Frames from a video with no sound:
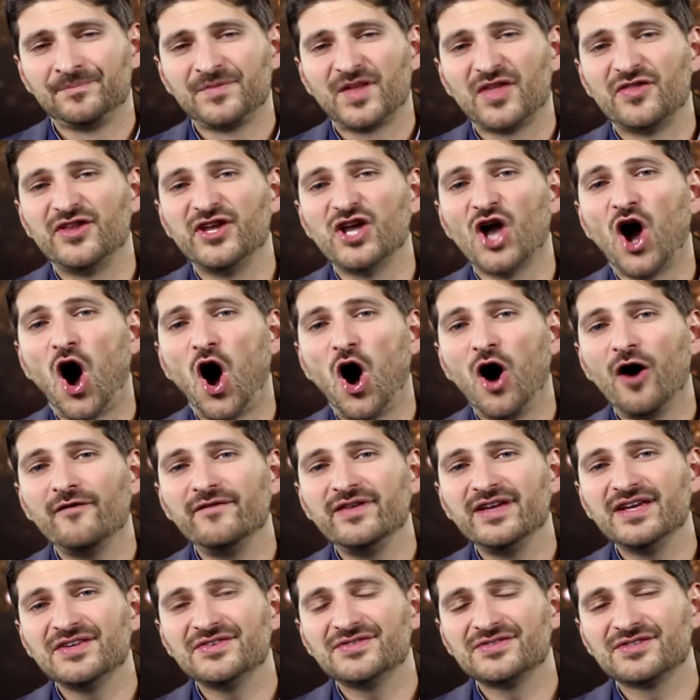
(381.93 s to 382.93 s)
the
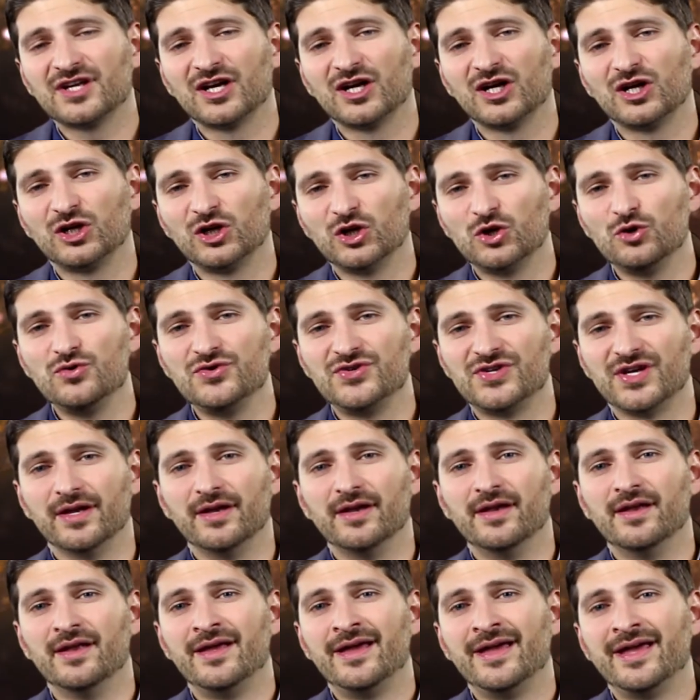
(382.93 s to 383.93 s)
obvious
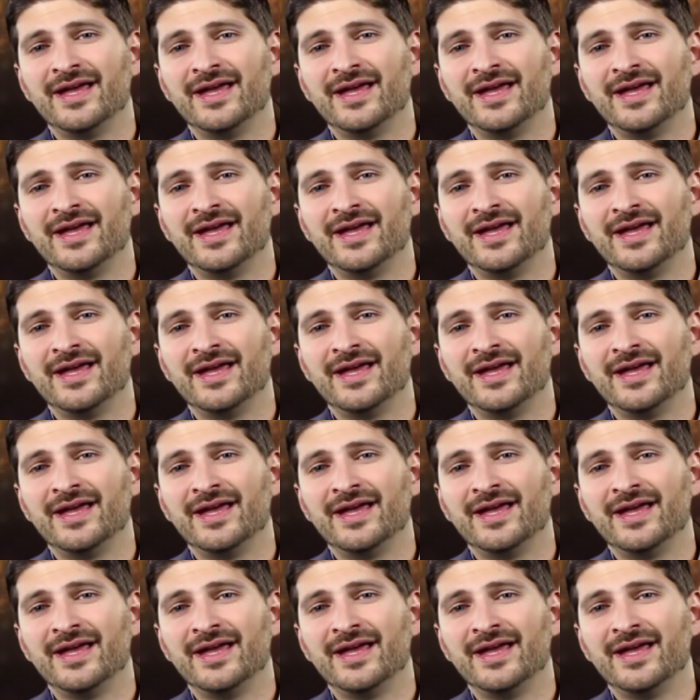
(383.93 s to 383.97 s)
conclusion